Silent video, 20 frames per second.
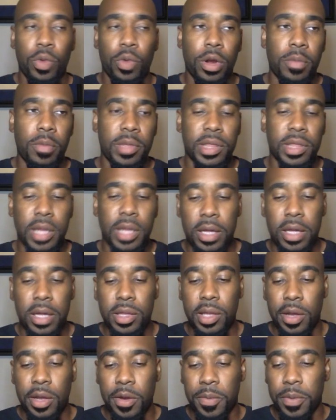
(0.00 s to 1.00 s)
where massage
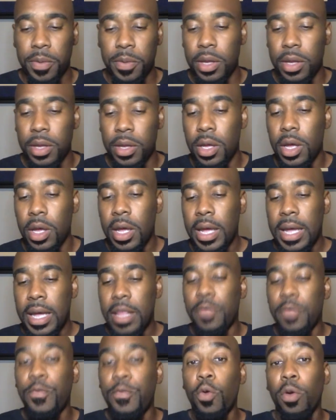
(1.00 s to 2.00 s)
therapy
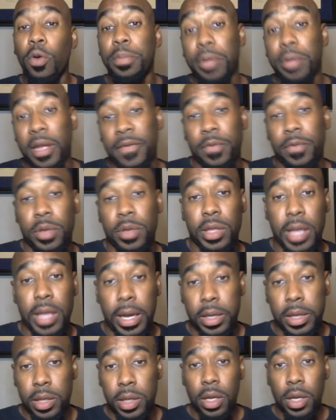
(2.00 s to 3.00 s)
is foreplay for
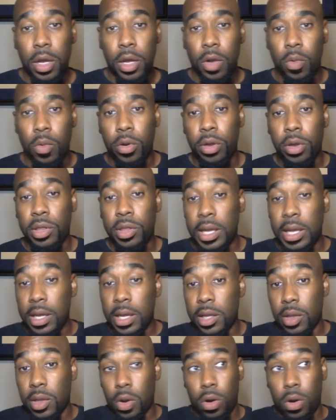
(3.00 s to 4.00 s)
sex, where
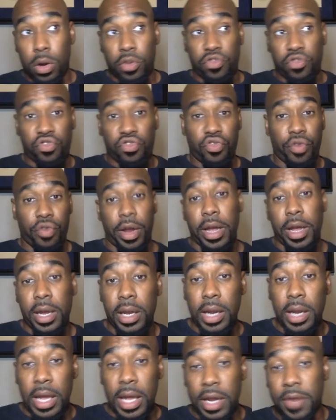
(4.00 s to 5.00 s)
these are
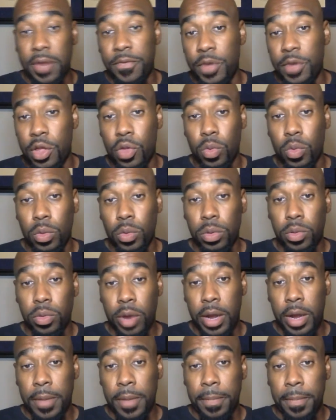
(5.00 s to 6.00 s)
trained individuals,
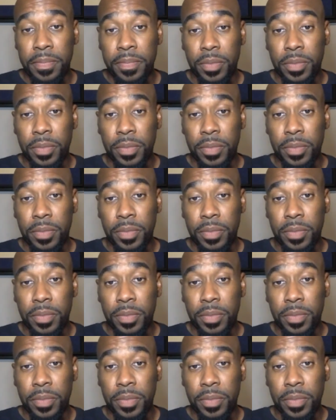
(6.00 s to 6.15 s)
right?